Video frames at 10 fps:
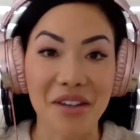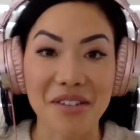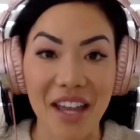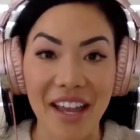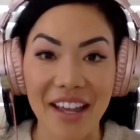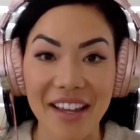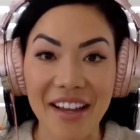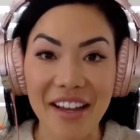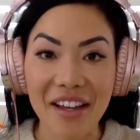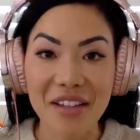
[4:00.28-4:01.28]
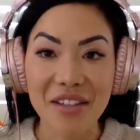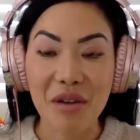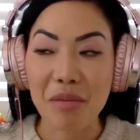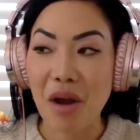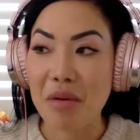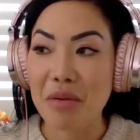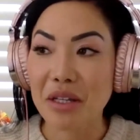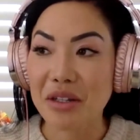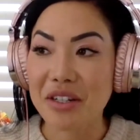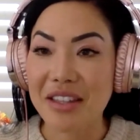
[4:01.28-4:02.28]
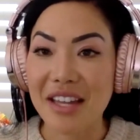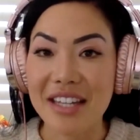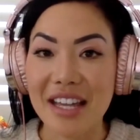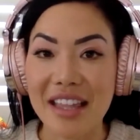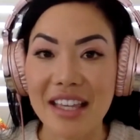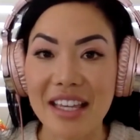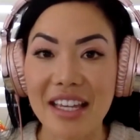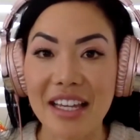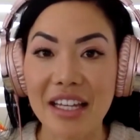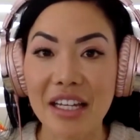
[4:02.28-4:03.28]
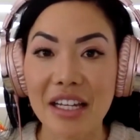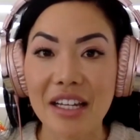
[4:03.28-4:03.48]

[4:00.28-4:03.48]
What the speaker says: at your day. So I probably looked at that day thinking